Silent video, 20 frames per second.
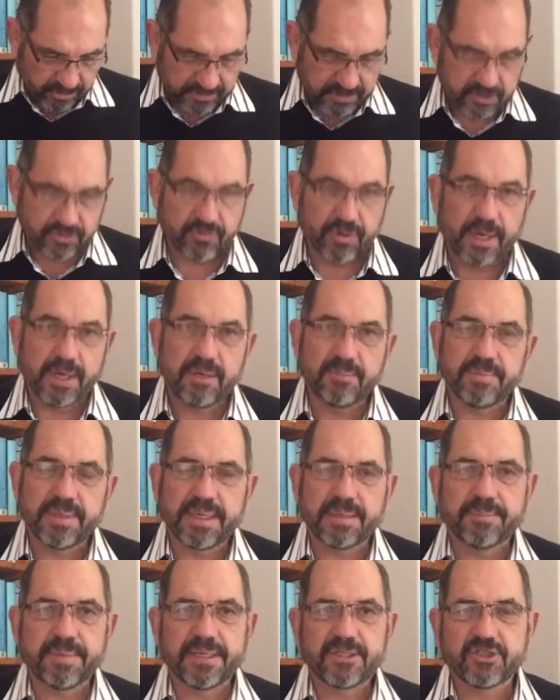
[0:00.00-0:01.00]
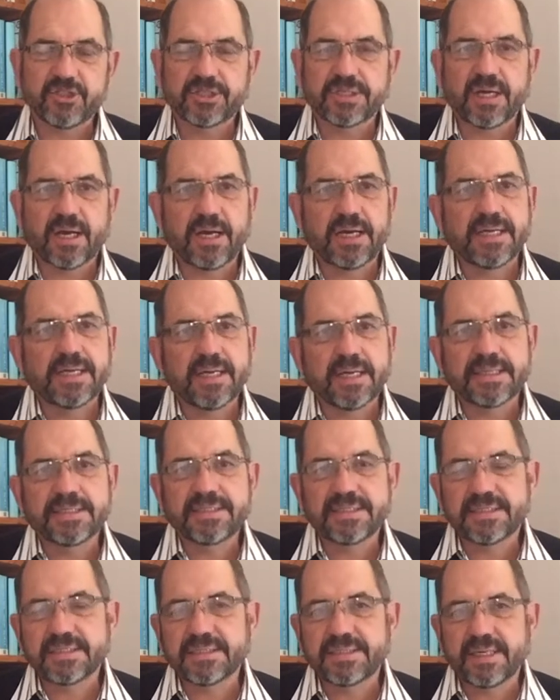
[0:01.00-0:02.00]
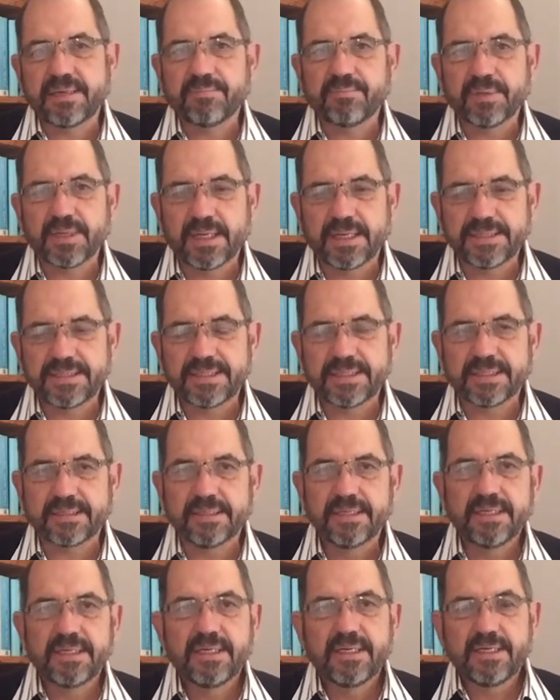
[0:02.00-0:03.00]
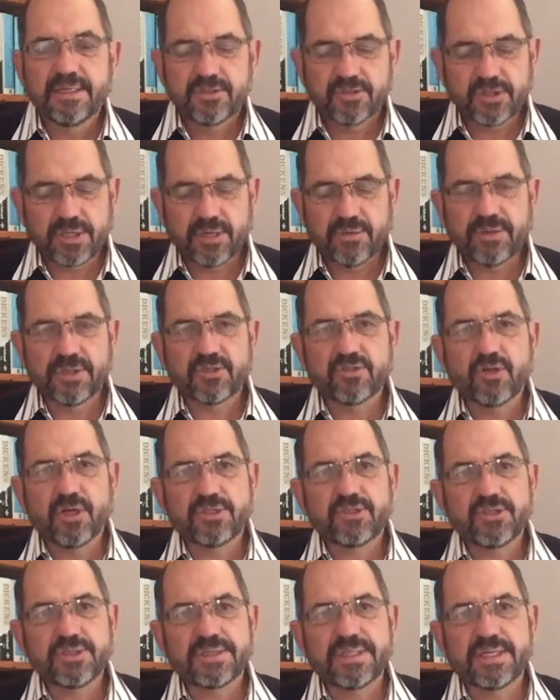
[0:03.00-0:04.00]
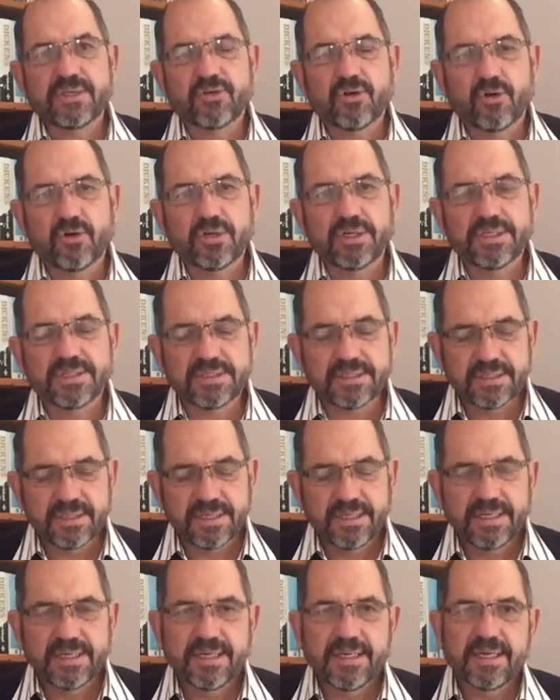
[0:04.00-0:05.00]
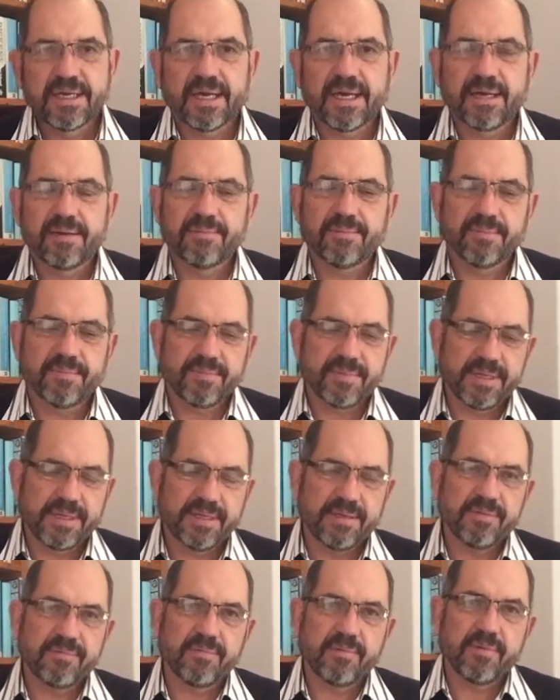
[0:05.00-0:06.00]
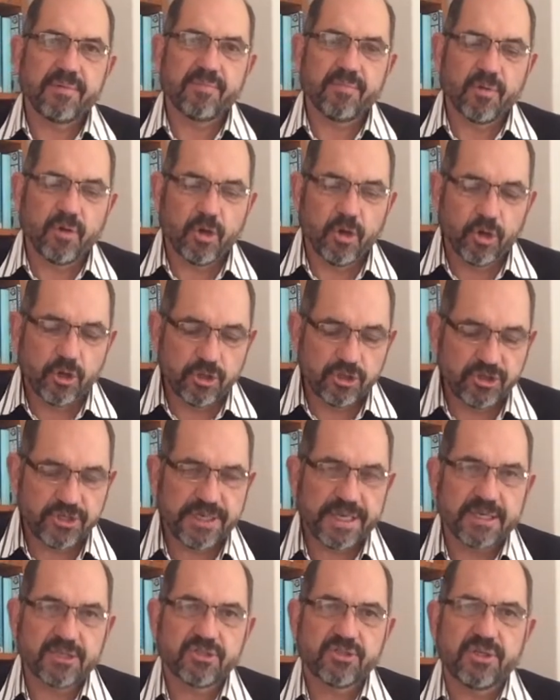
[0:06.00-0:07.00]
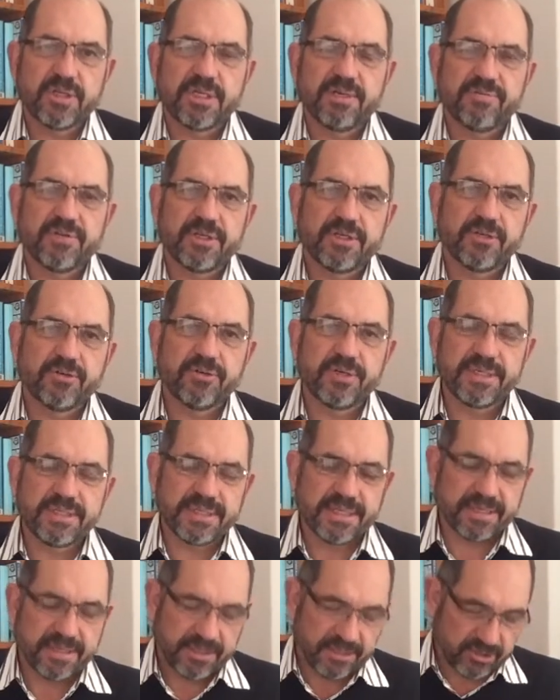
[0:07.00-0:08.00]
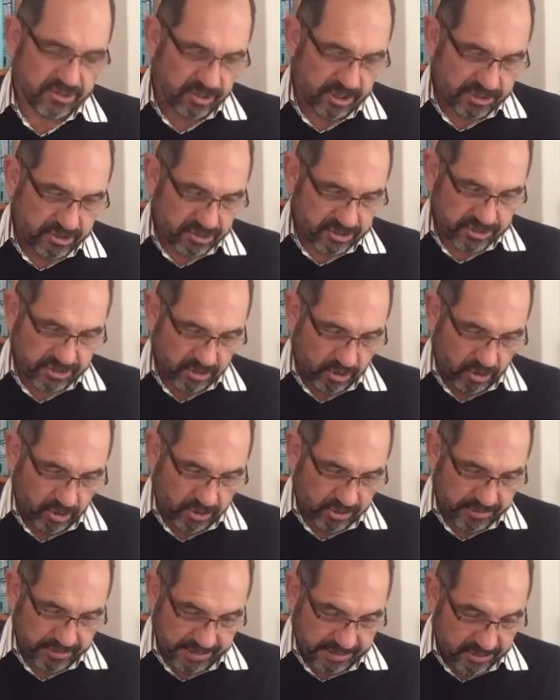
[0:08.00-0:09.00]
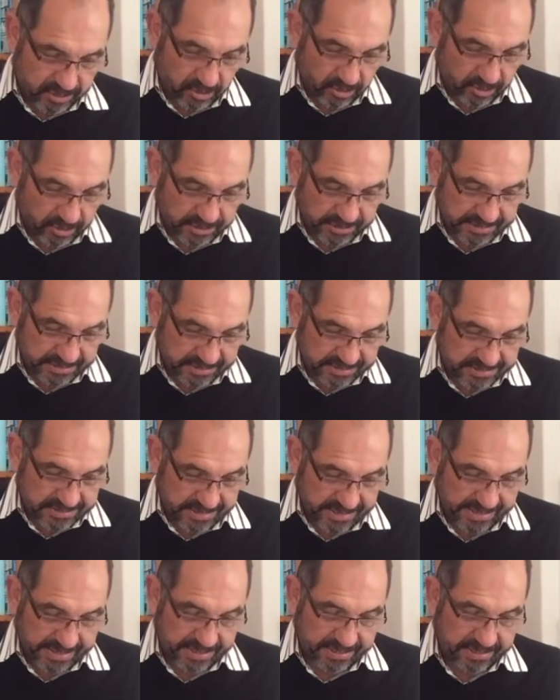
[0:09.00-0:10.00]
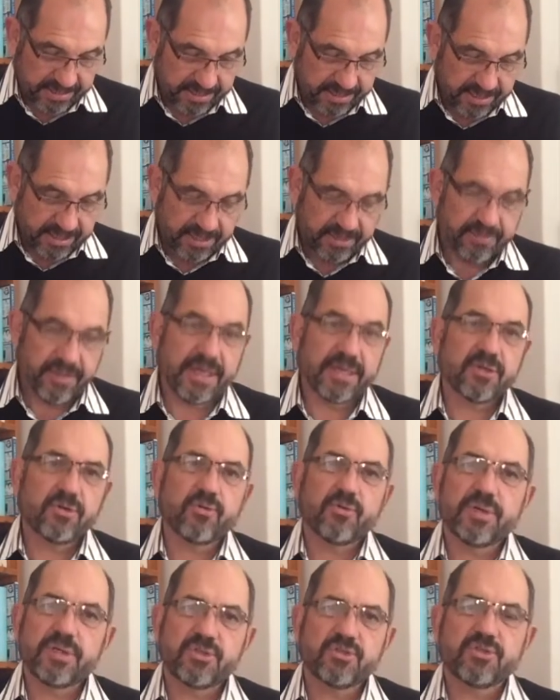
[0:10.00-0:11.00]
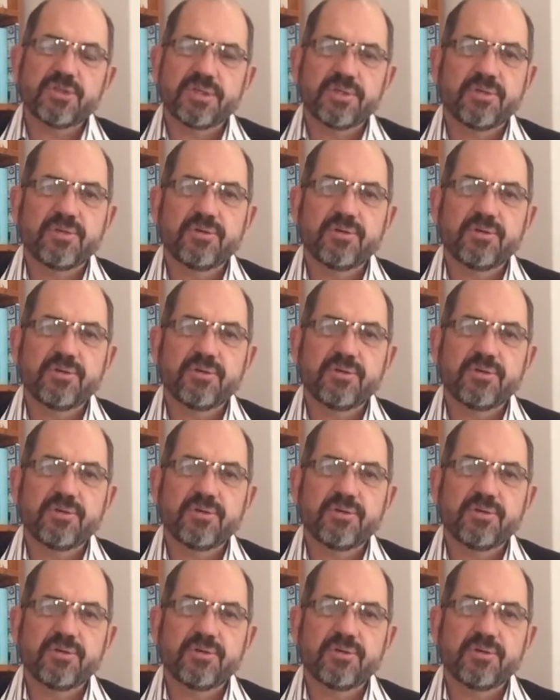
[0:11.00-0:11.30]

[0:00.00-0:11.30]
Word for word: of his robe being mentioned highlights the temple idea. So it's not just that God is um, urging us to live in unity. It's not just God that God is saying that Christian